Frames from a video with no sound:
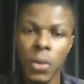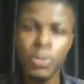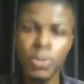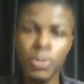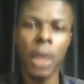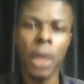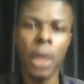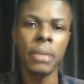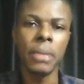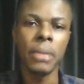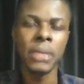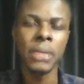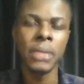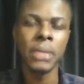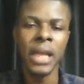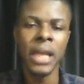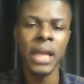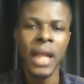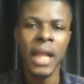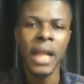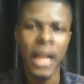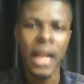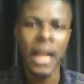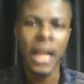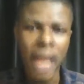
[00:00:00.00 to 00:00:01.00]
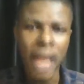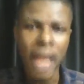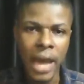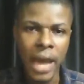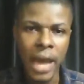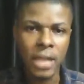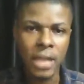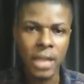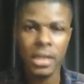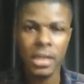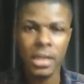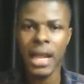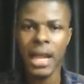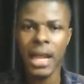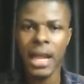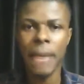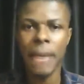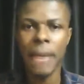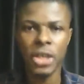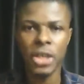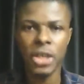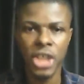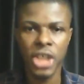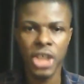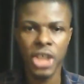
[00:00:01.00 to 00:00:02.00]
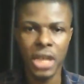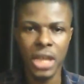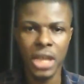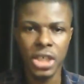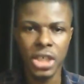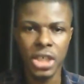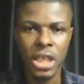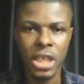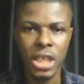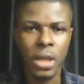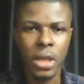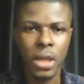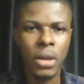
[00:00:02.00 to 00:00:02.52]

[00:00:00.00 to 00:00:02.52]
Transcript: problems like climate change.